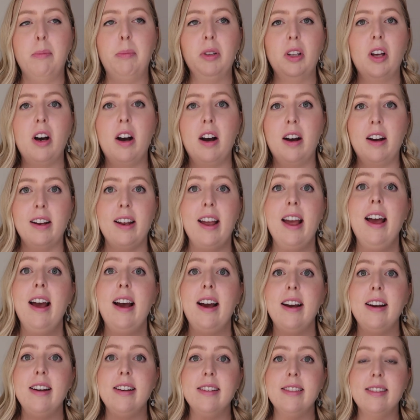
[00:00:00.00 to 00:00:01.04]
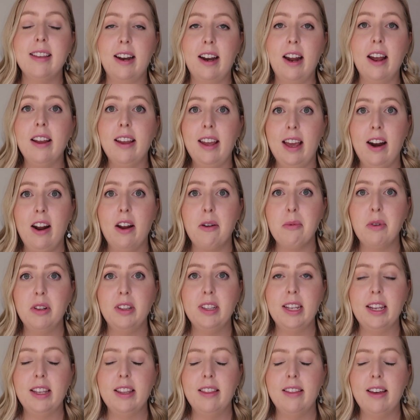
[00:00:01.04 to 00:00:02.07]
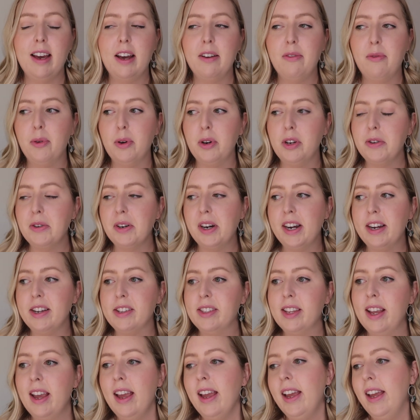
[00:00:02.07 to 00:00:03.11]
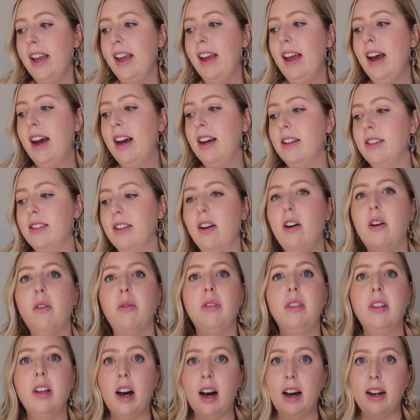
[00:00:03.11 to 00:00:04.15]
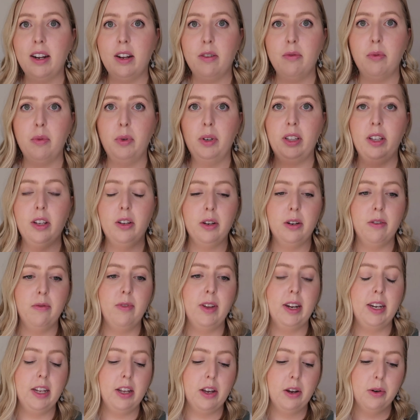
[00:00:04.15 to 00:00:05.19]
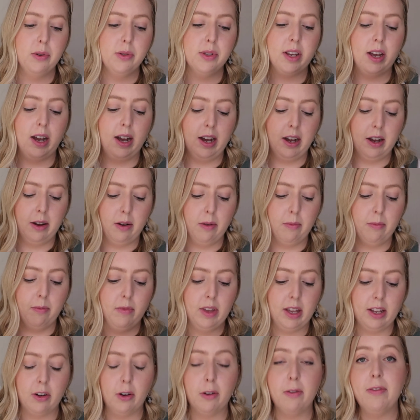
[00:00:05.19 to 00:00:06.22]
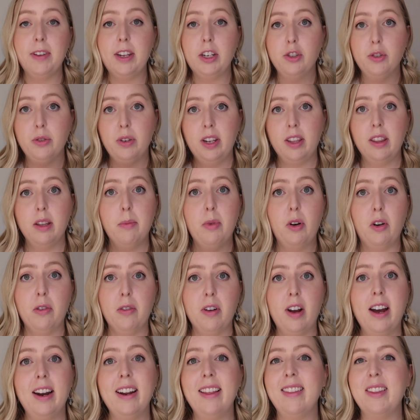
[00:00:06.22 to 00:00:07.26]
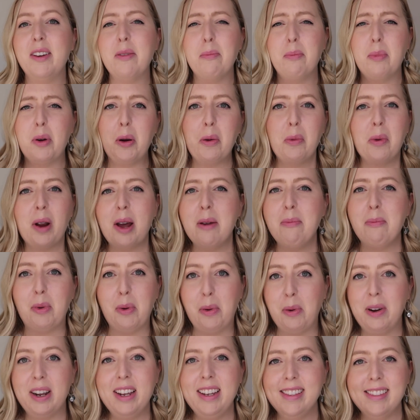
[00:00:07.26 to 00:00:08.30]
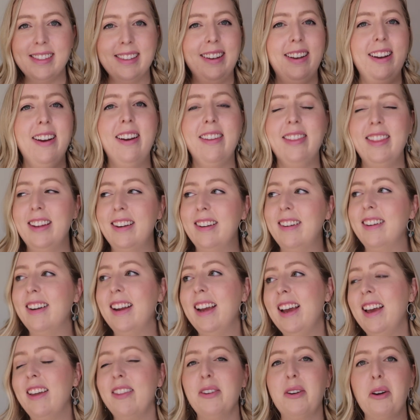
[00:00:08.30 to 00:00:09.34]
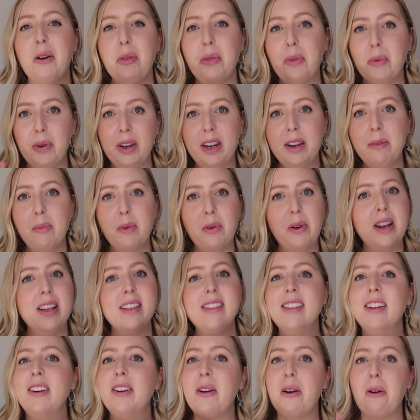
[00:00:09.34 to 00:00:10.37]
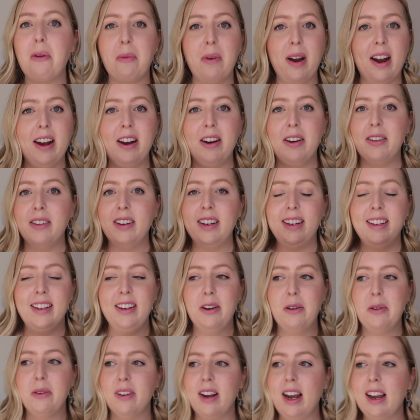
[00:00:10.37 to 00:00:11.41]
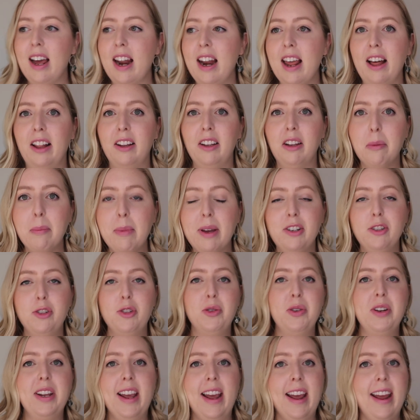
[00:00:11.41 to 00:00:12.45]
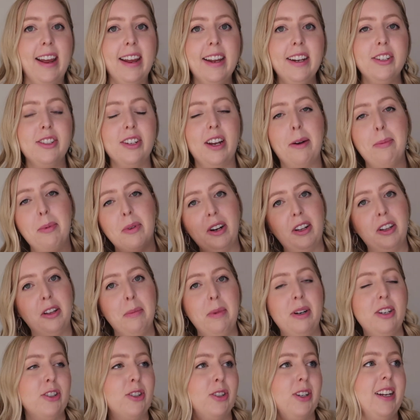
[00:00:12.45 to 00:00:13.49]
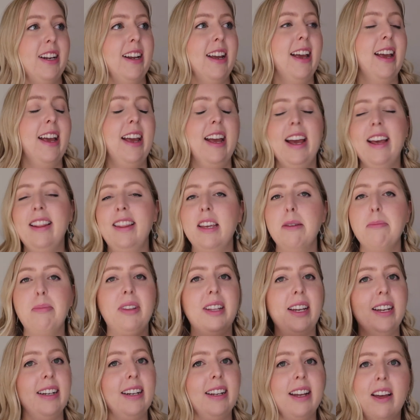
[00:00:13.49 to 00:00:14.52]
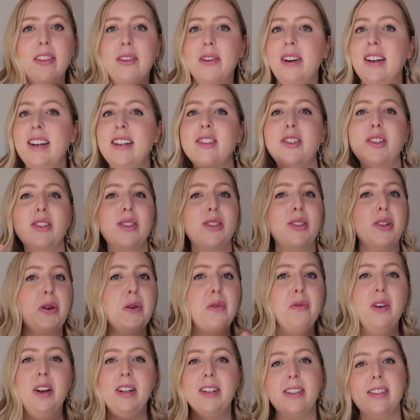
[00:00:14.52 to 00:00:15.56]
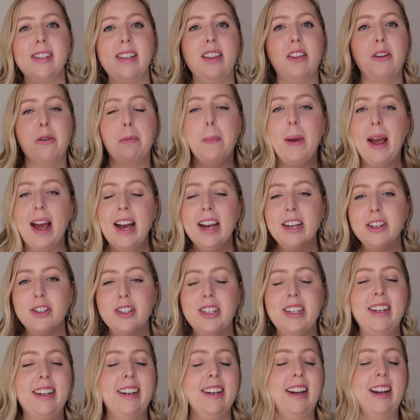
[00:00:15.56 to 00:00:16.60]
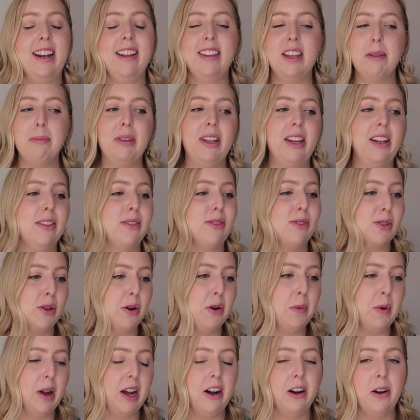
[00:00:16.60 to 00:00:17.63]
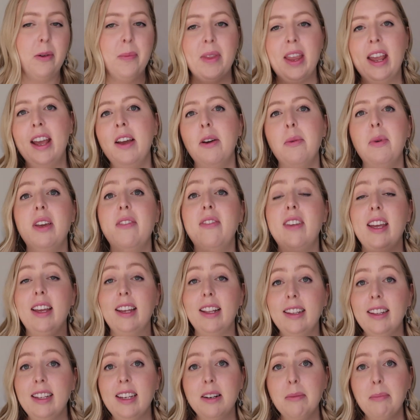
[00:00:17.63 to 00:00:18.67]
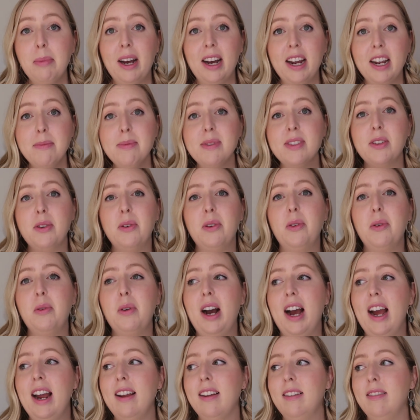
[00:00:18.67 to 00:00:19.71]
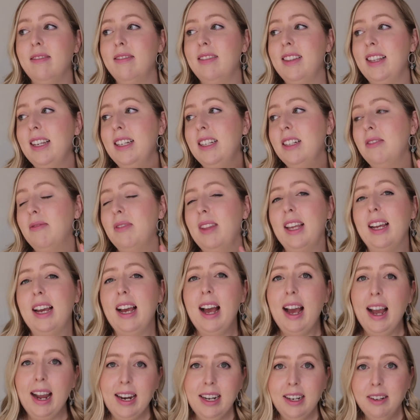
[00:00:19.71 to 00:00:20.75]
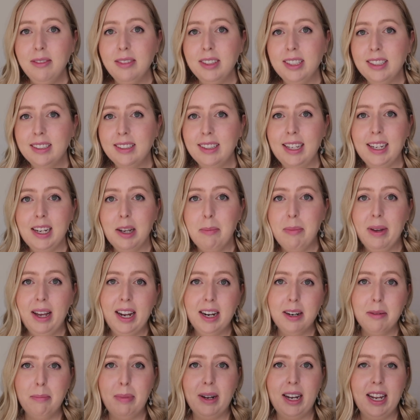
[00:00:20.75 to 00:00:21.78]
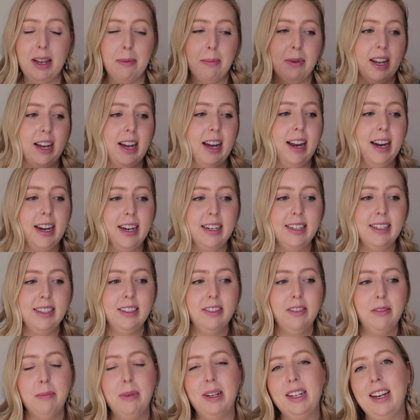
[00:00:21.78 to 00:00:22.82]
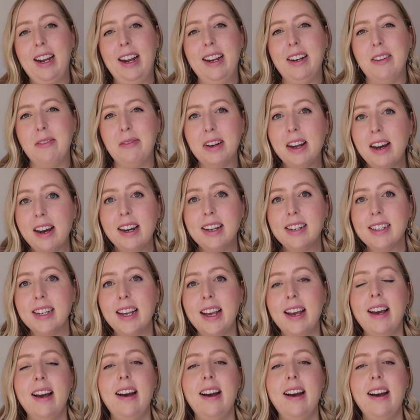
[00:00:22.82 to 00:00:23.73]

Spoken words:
blog has, and again, I will link that for you guys. It has a lot of really good videos that are featuring the bodhrán and the bodhrán boys. there are 3 boys that are around, you know, kind of elementary age, upper elementary, and they play together, and it's just so fun to see their passion, and they play it so well. We have the Ilian pipe, so I think of, they kind of look like a bagpipe, kind of, but kind of not.